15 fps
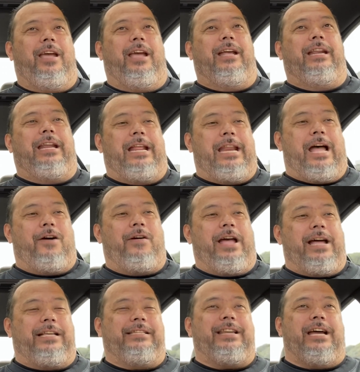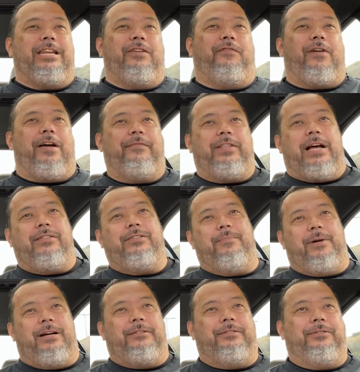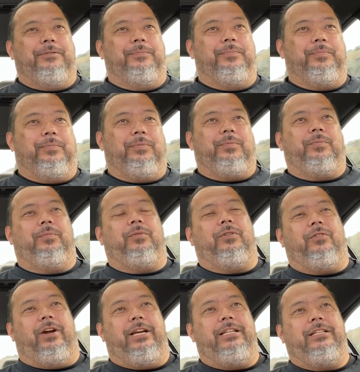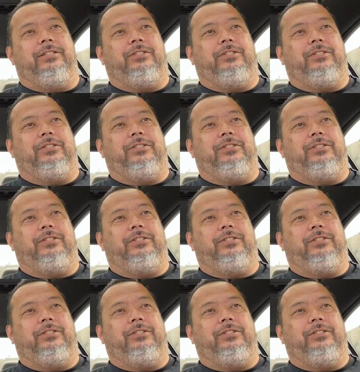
It now has 95,000 miles, right?